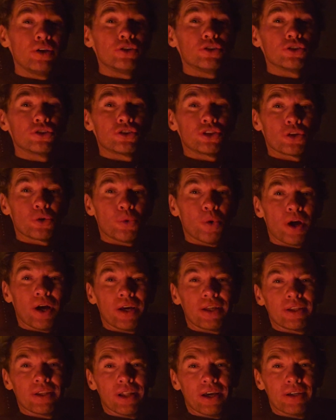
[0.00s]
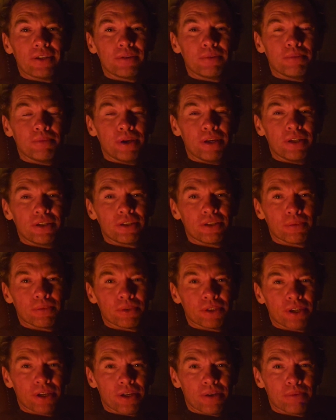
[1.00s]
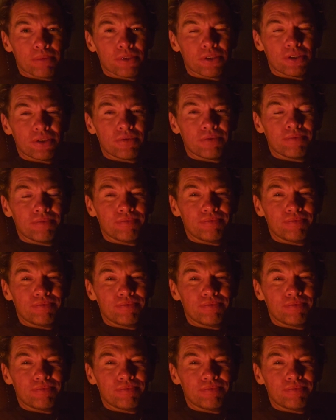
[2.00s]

Just a quiet light in me sometimes.